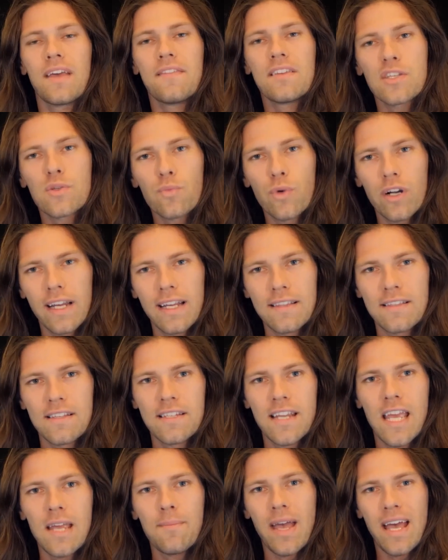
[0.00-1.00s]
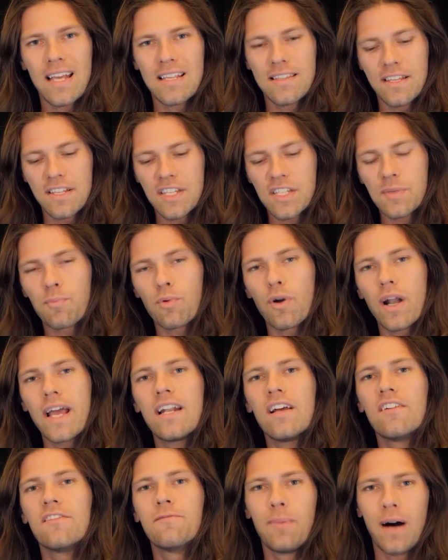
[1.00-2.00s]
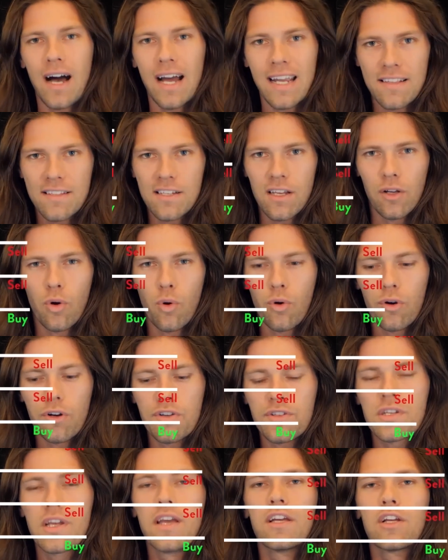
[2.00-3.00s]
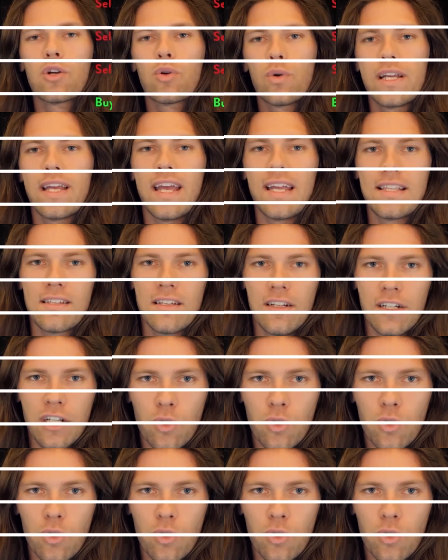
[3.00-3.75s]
And this is where it gets its name, as this spread of buy and sell orders creates a